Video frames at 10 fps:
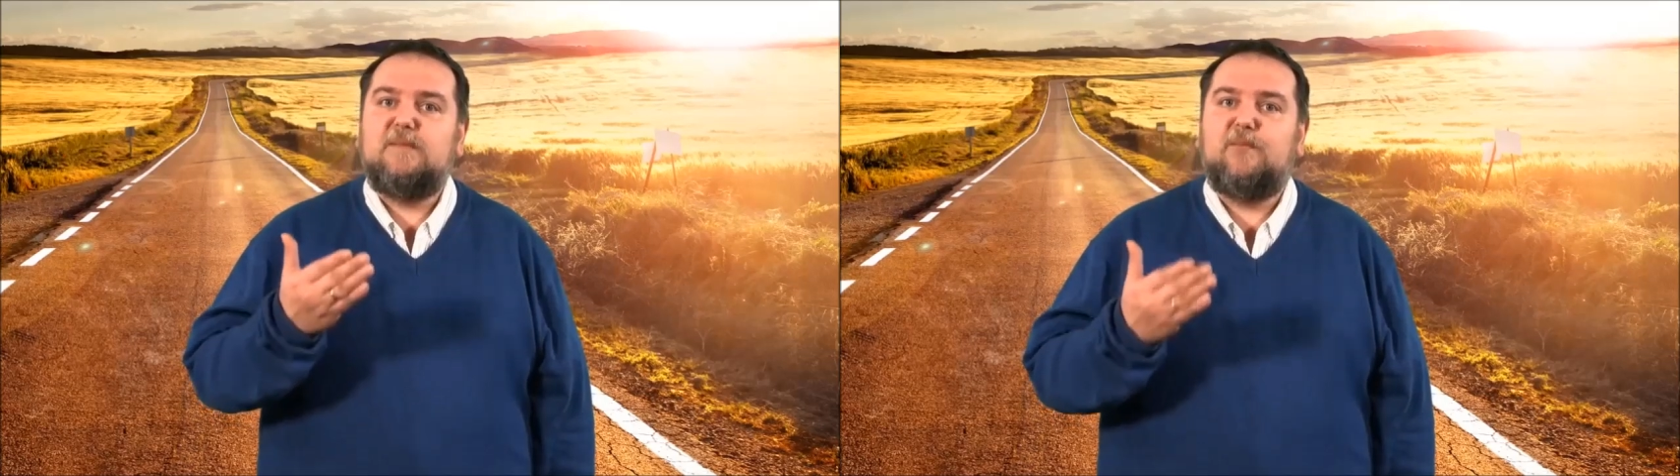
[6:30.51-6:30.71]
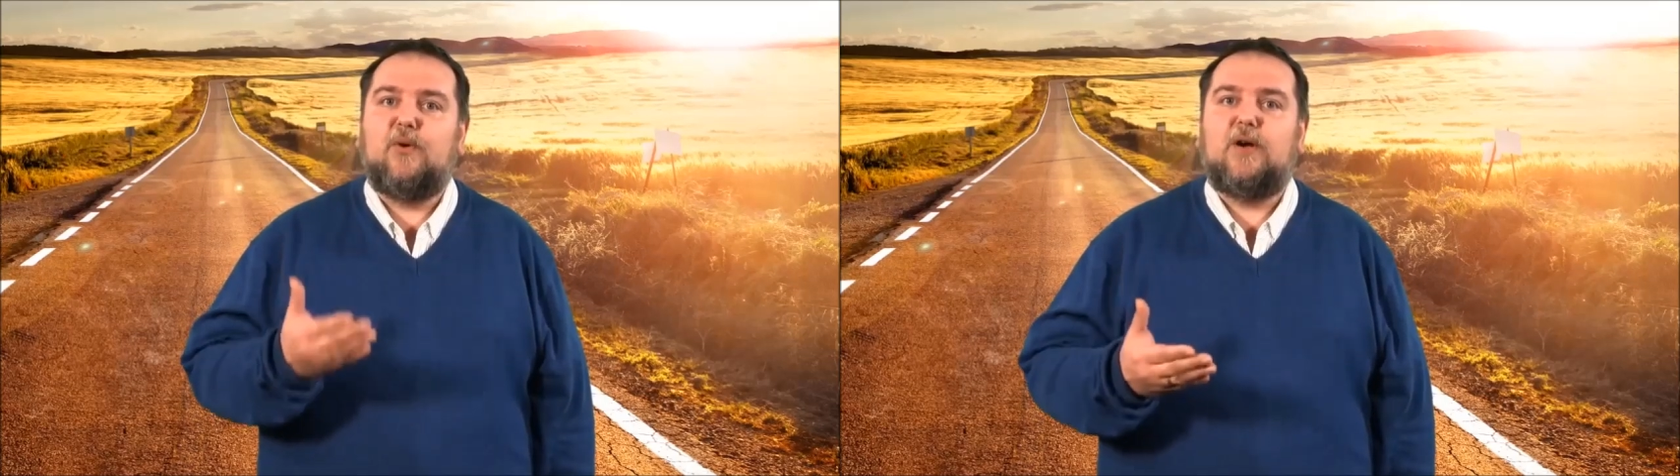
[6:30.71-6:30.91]

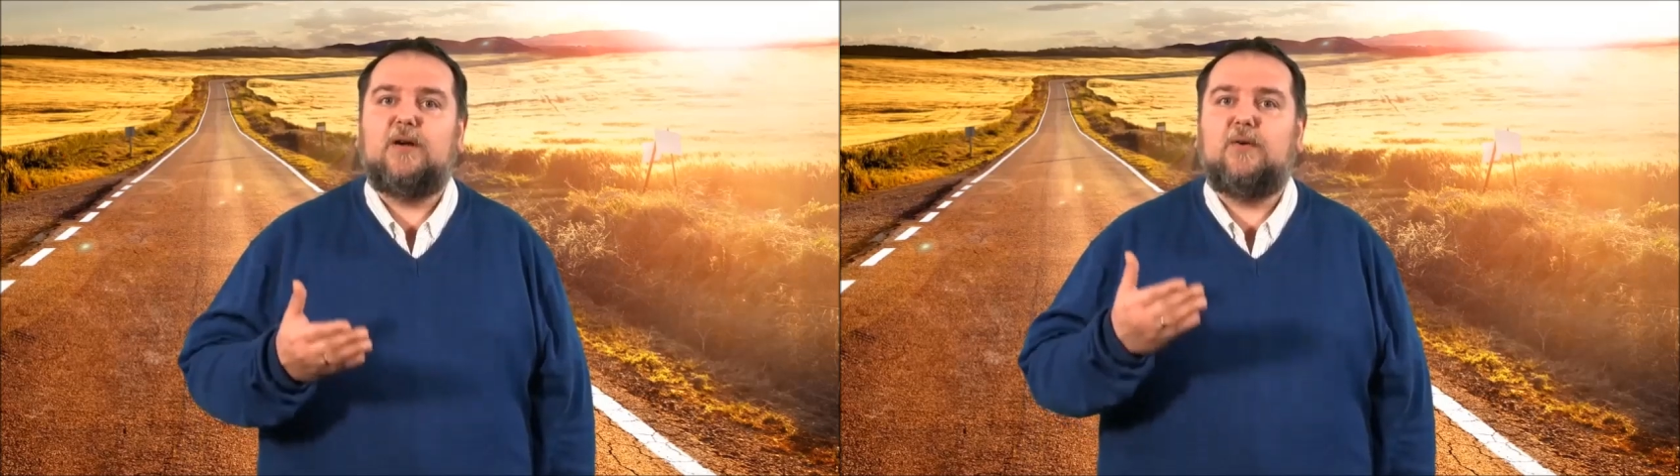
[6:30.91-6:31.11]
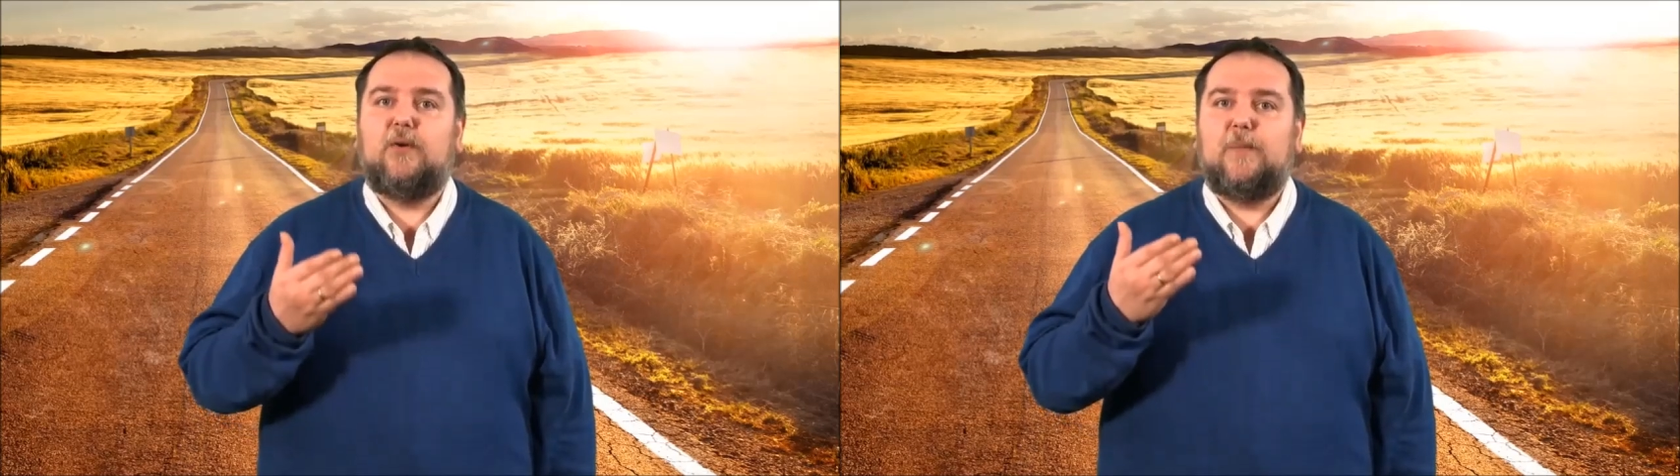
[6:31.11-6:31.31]

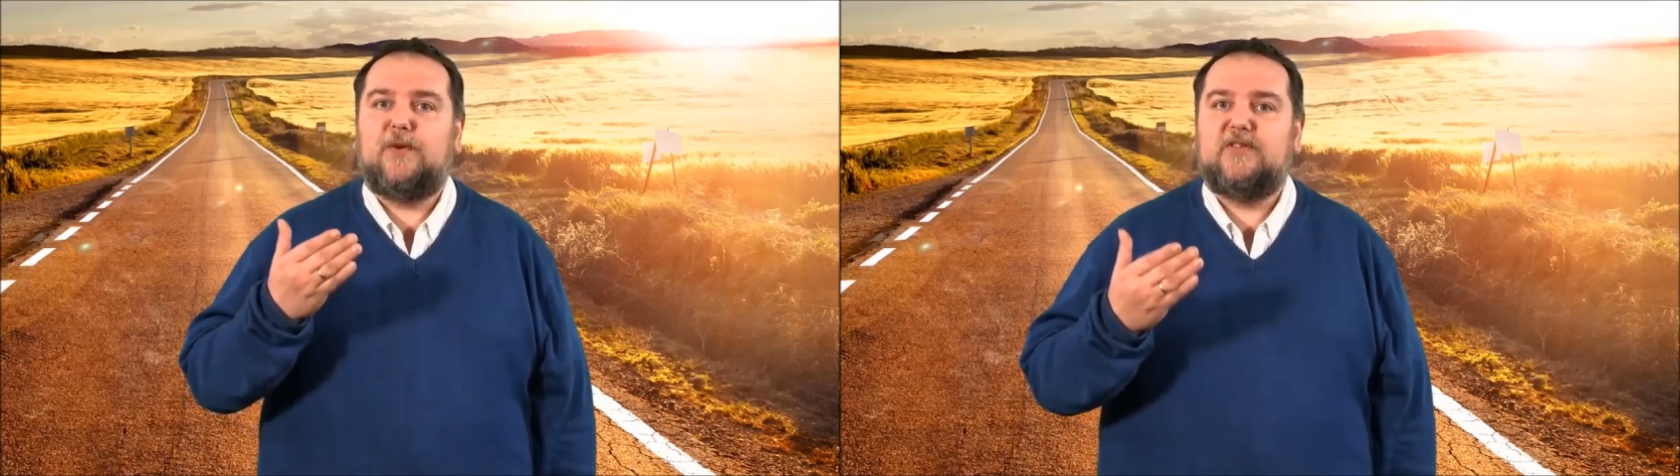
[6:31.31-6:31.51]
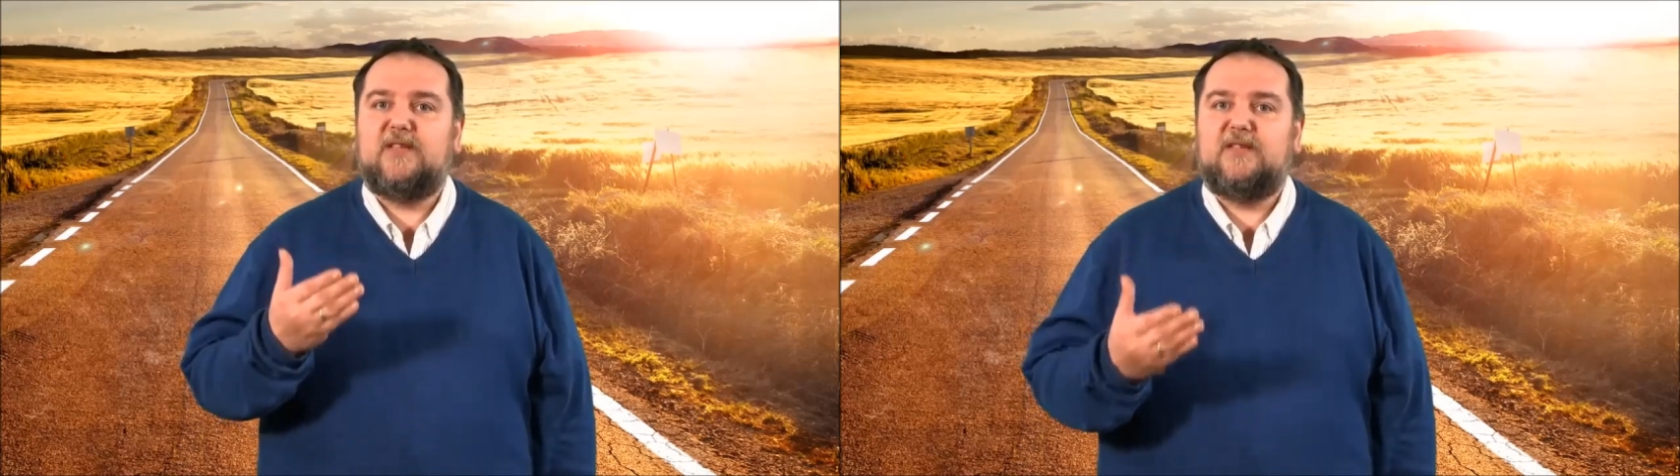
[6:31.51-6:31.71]
important
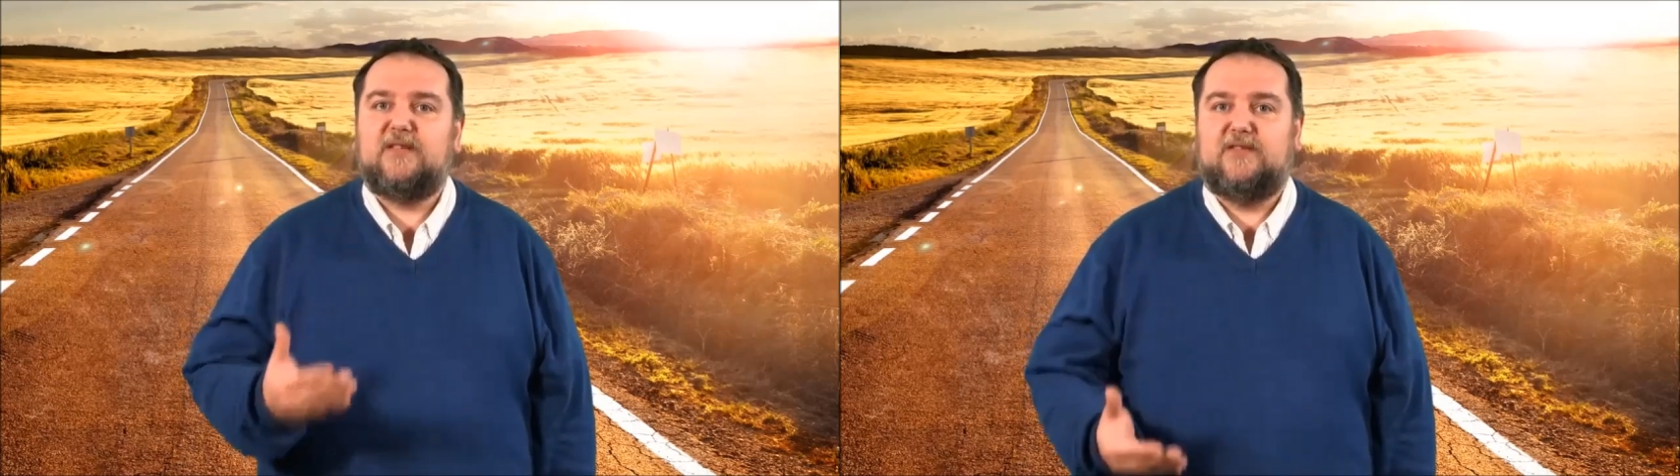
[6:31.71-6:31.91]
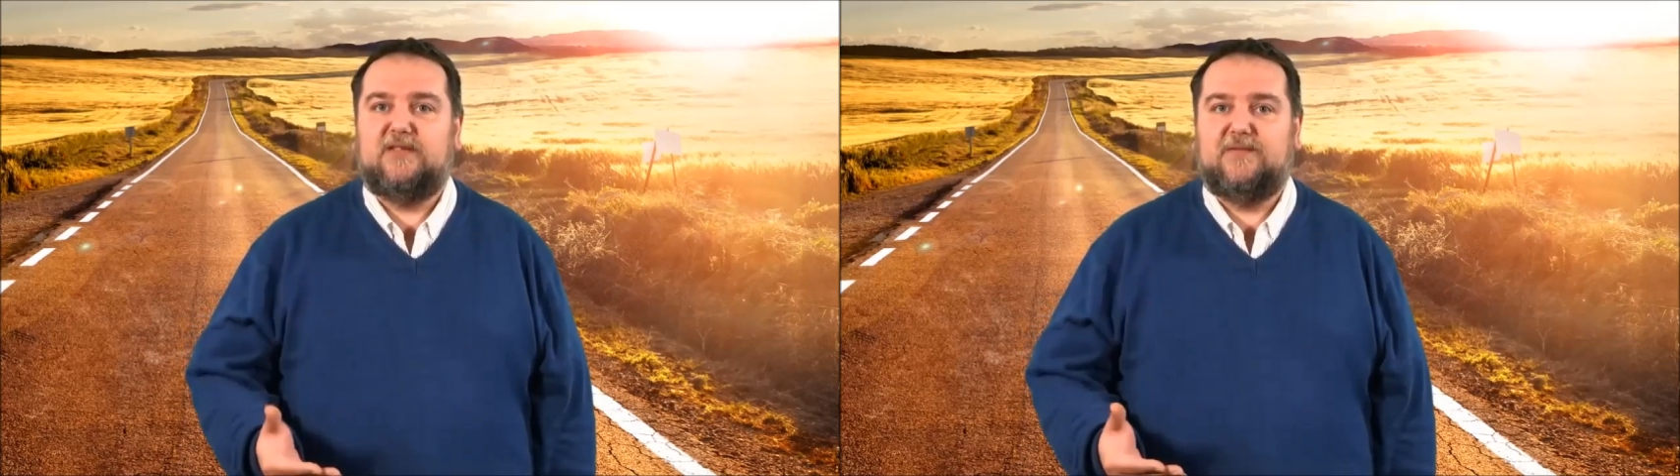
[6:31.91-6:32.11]

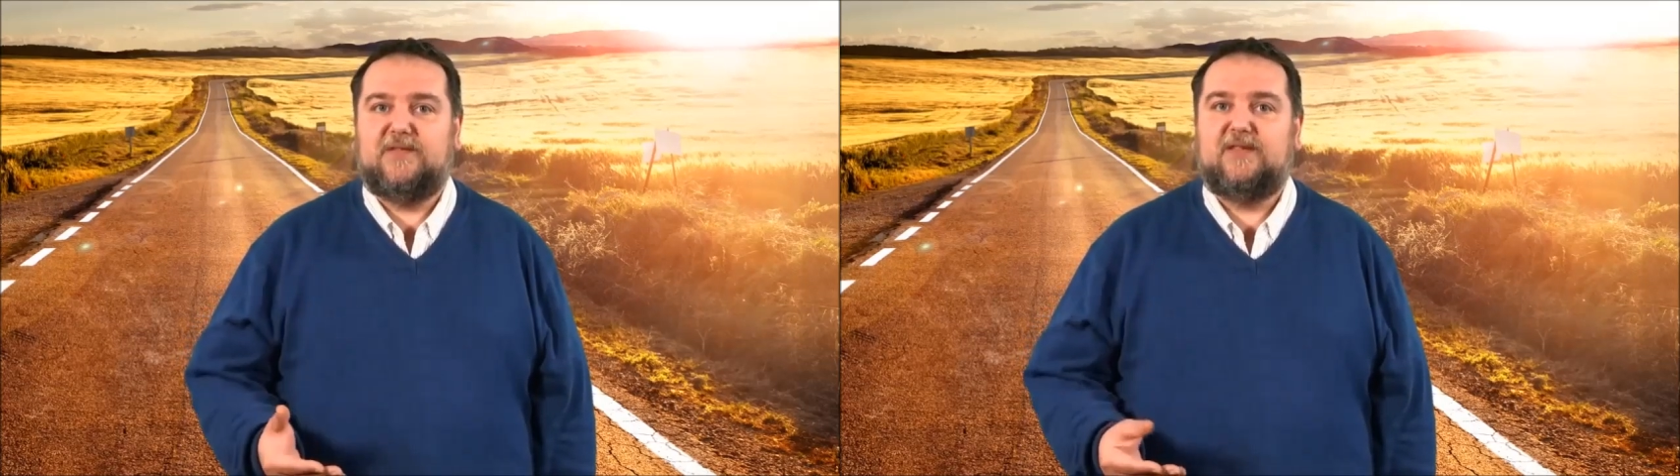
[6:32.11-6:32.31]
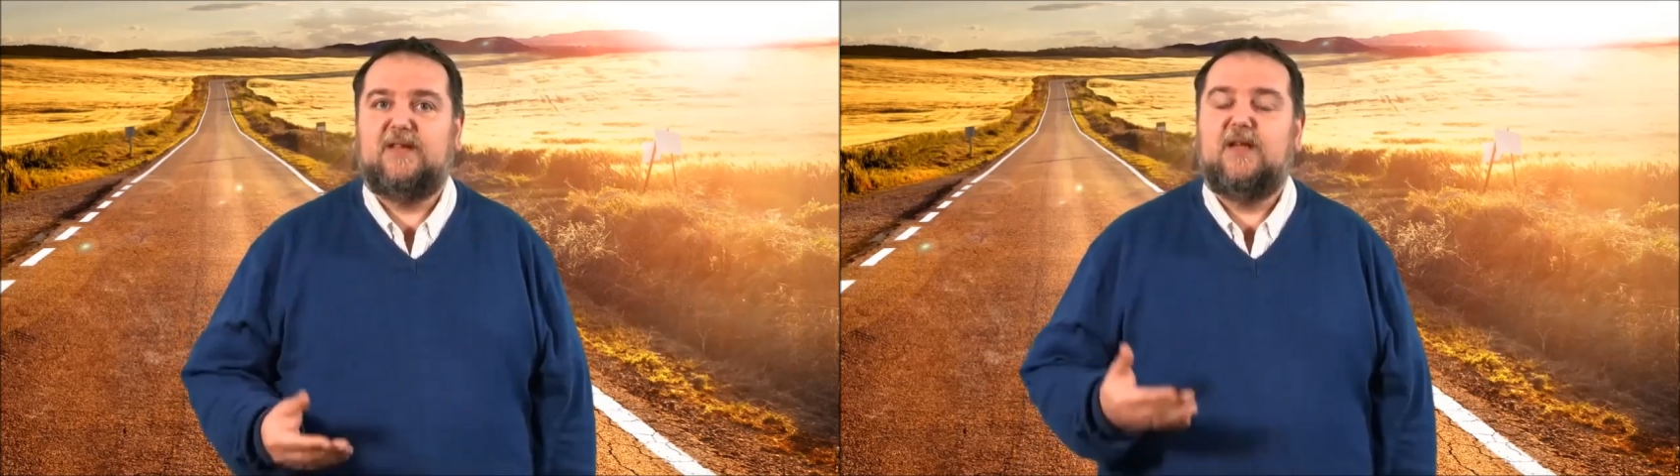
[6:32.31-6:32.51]

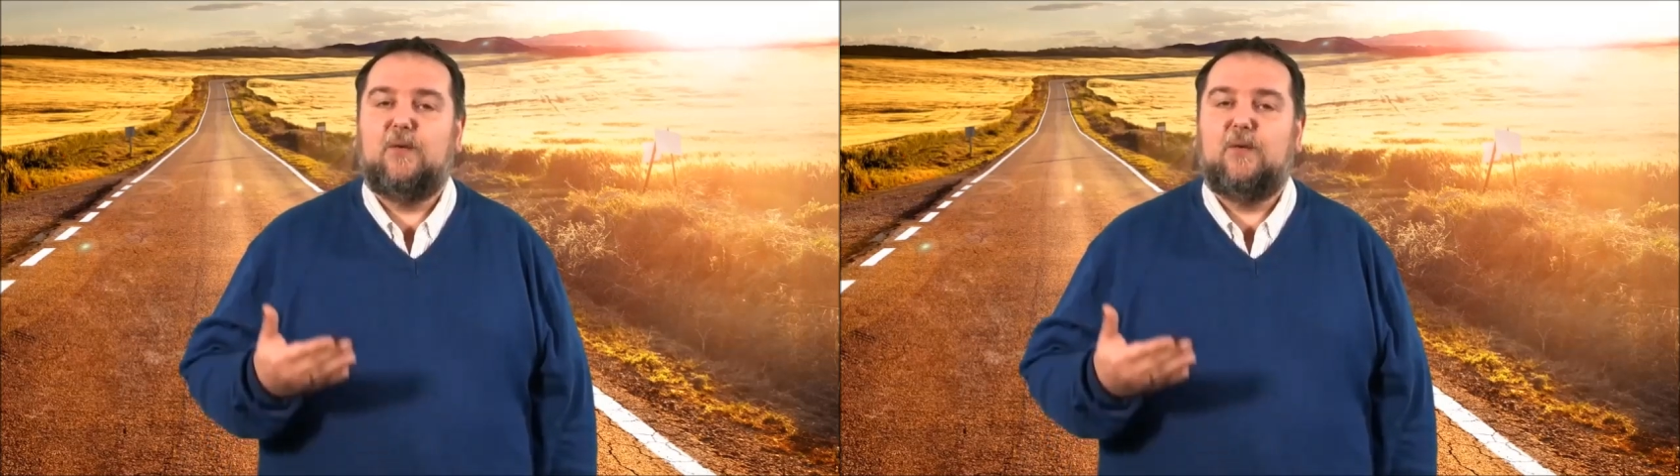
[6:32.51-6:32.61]
representatives